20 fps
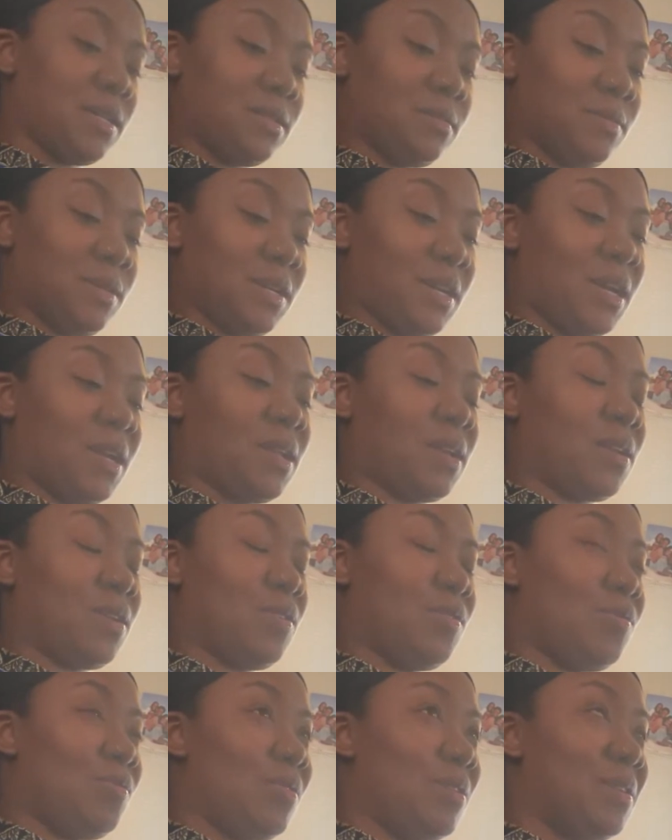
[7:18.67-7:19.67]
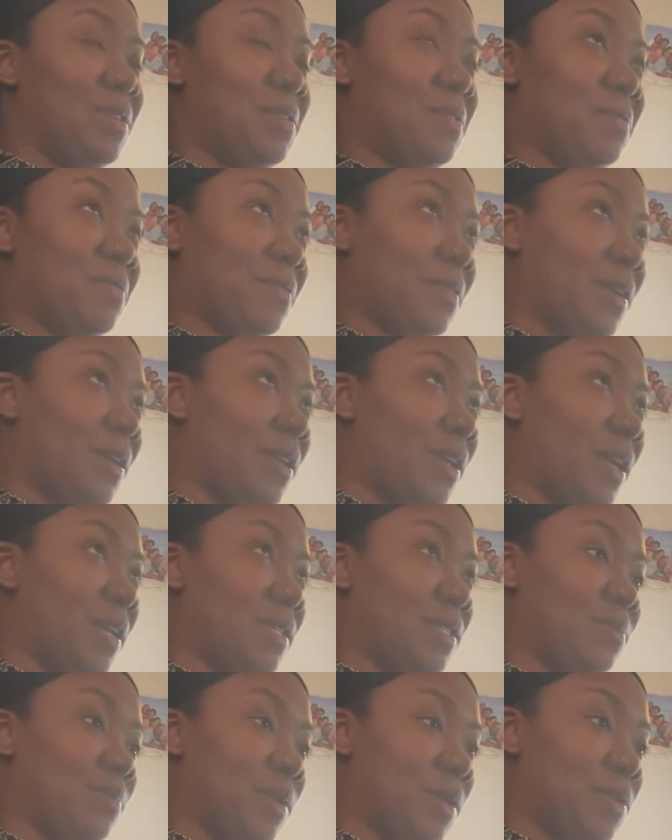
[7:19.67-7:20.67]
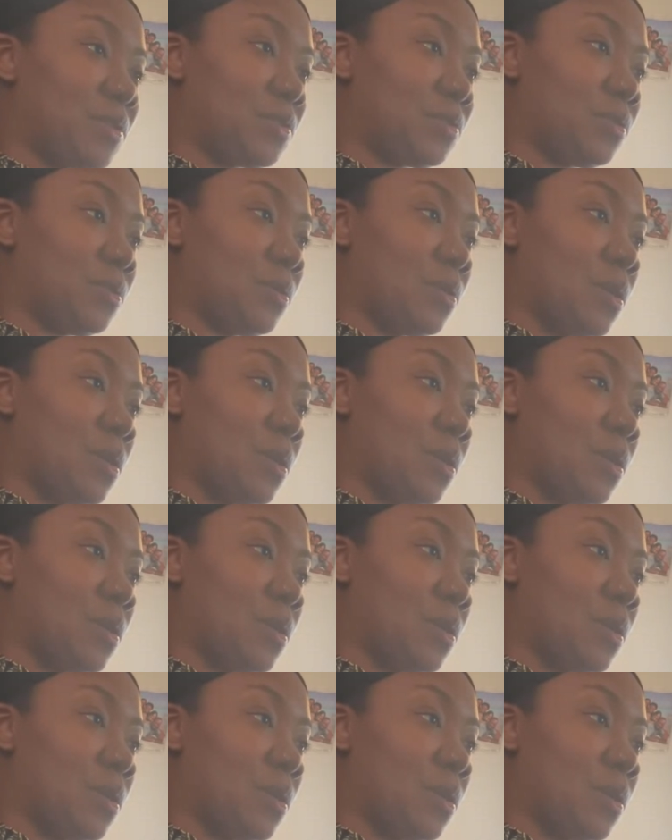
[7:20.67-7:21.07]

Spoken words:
to be kind of cute and different and like special.